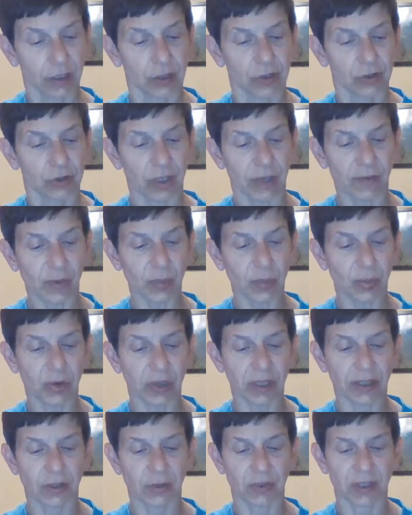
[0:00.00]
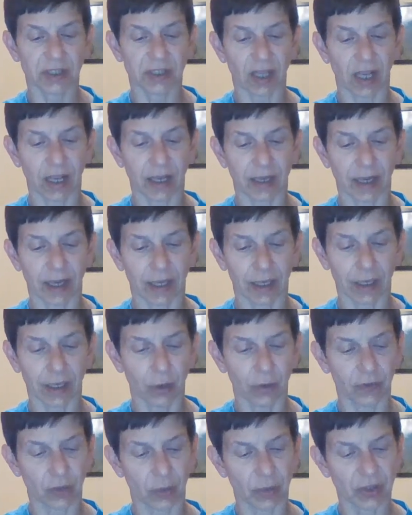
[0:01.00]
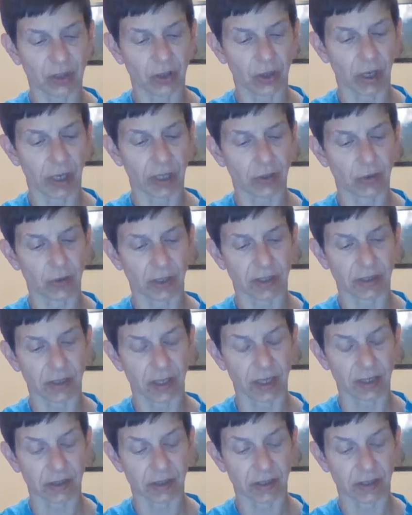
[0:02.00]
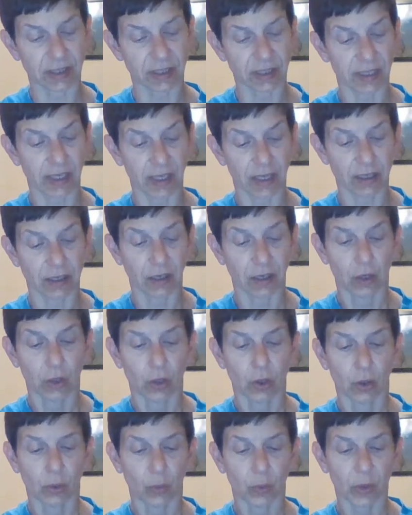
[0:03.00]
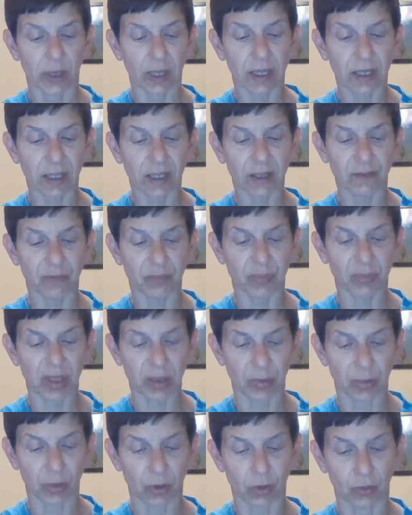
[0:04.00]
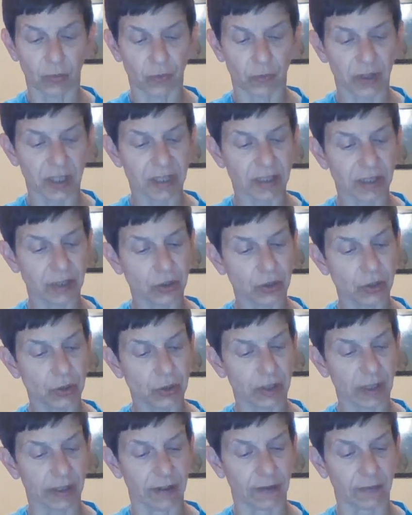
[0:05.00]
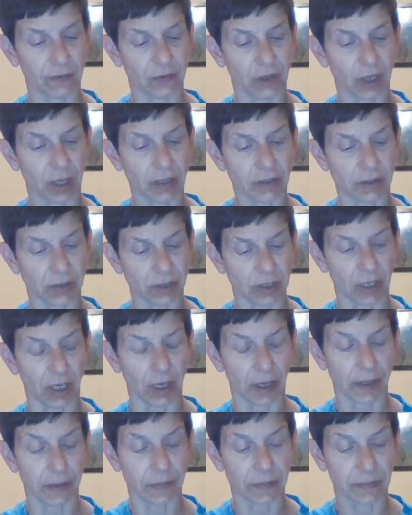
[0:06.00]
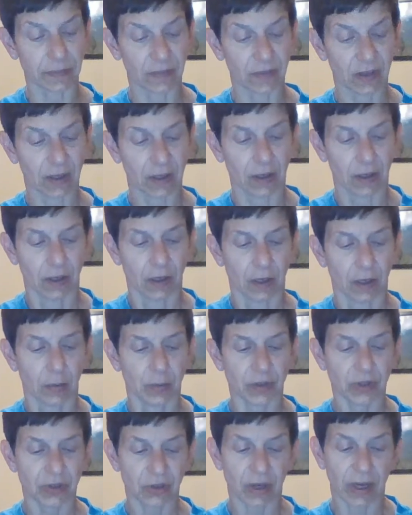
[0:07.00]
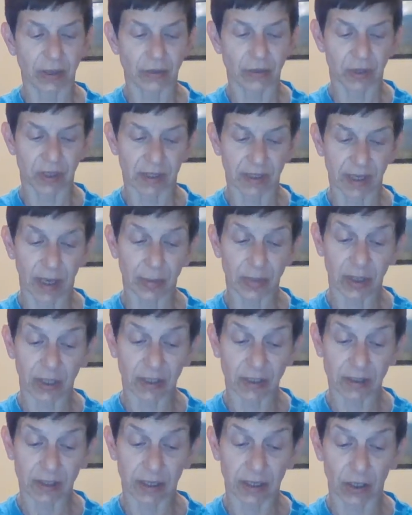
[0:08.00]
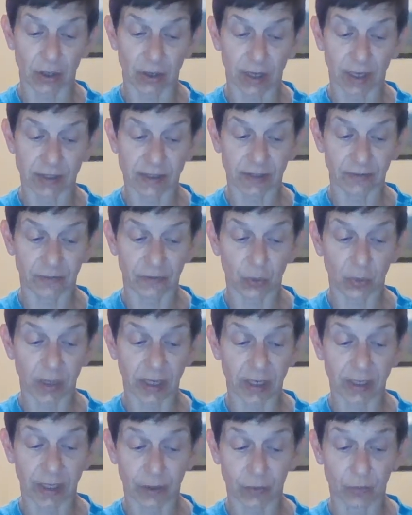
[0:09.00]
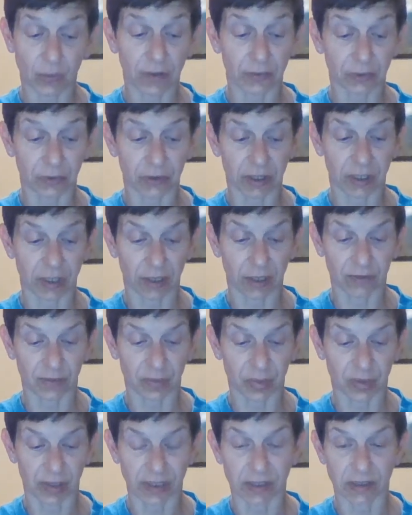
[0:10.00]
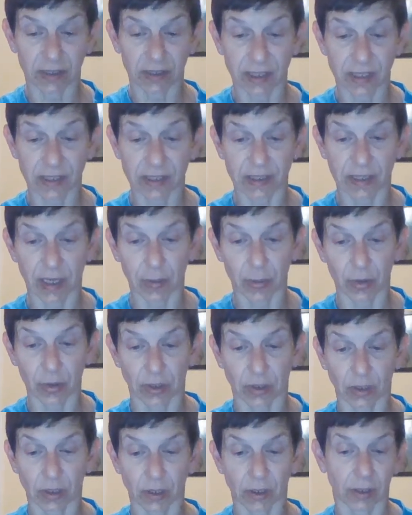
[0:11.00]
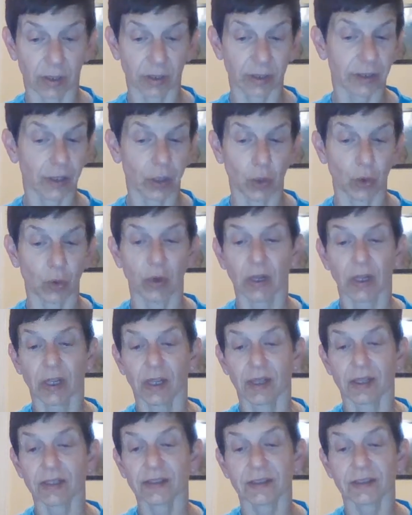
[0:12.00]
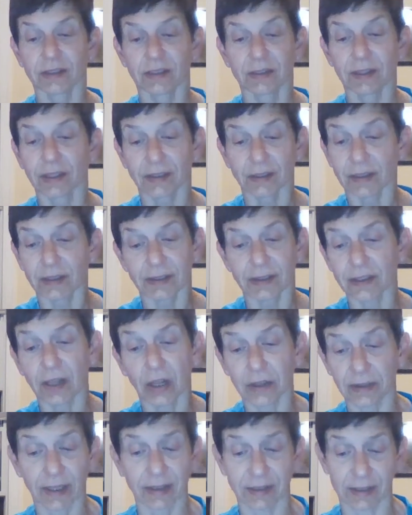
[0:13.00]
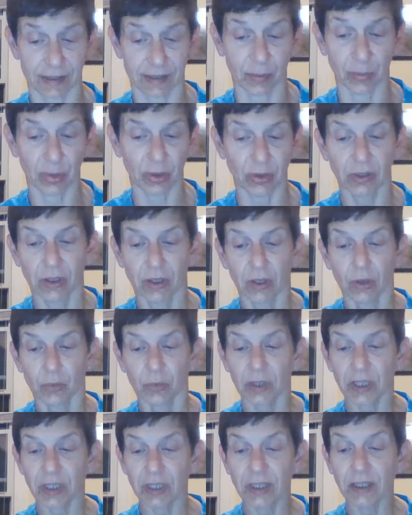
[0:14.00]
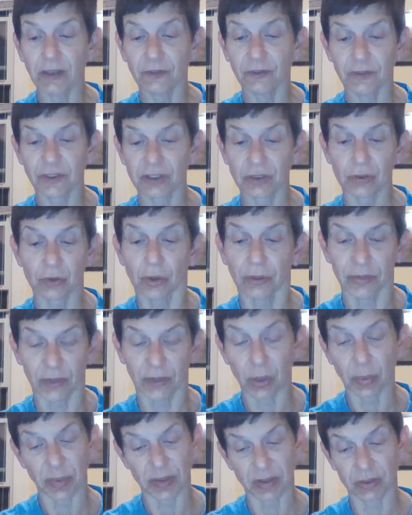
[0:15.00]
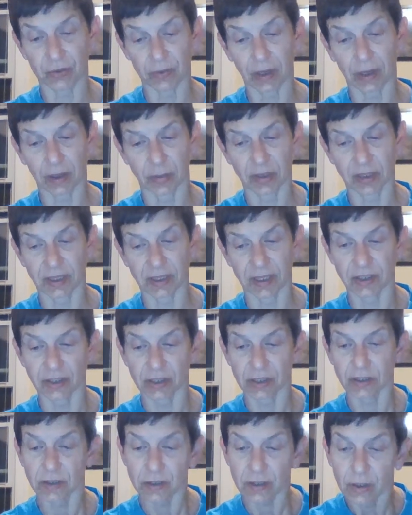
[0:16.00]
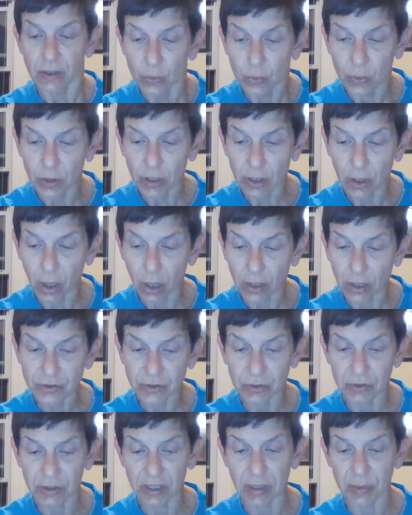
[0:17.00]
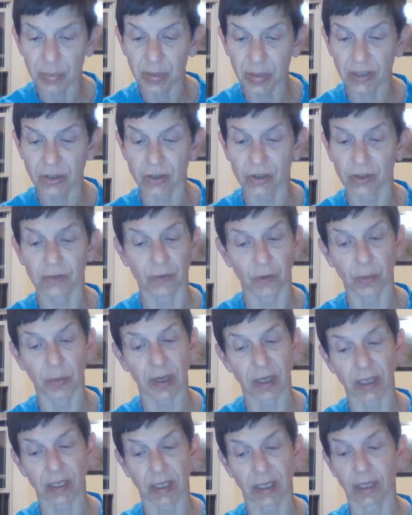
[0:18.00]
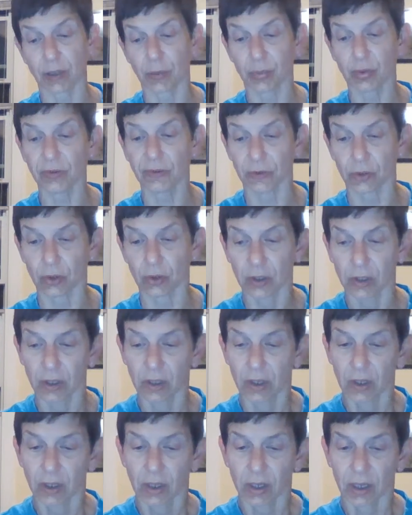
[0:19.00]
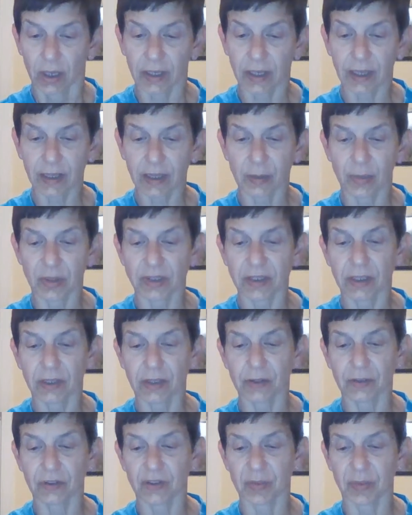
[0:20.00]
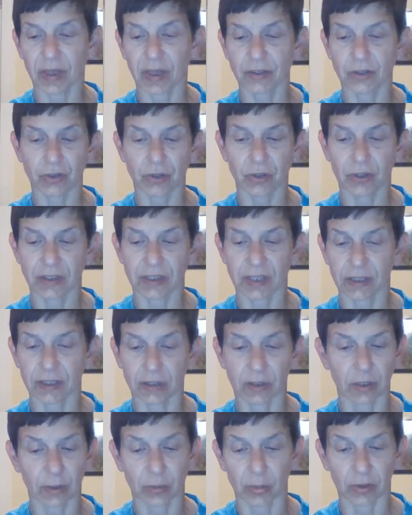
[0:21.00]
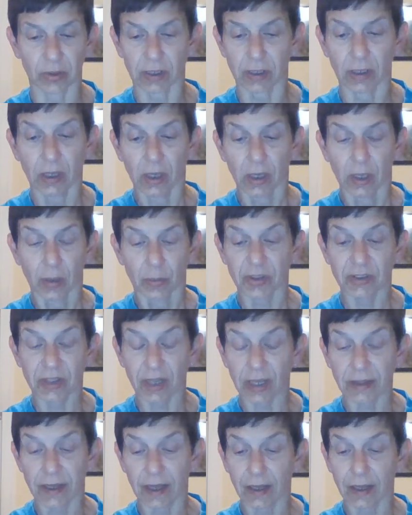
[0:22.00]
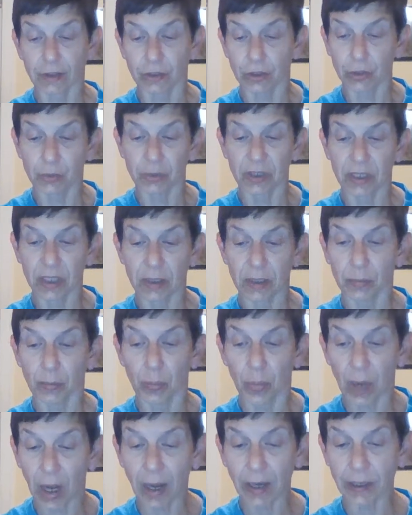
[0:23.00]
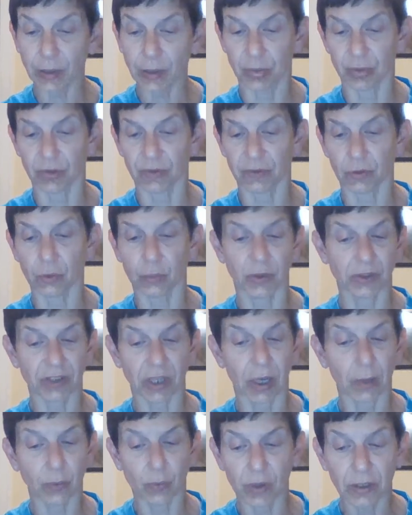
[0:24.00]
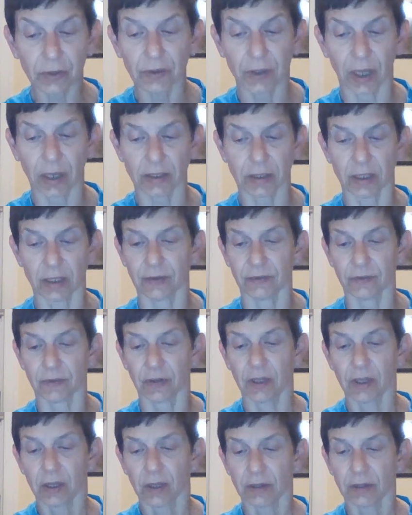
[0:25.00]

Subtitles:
Trevor pointed to a sign hanging over Mr. Hedrick's desk. It said, "We give people reason to live, not to die." Mr. Hedrick dabbed at his hair as if the wind had ruffled it out of place. He stammered, "No, it's not that simple. We need a physical therapist's recommendations. We also need pictures for Medicaid approval." Again, the meticulous man shook his head deliberately. "Beside that, you would need my approval, which I will not give.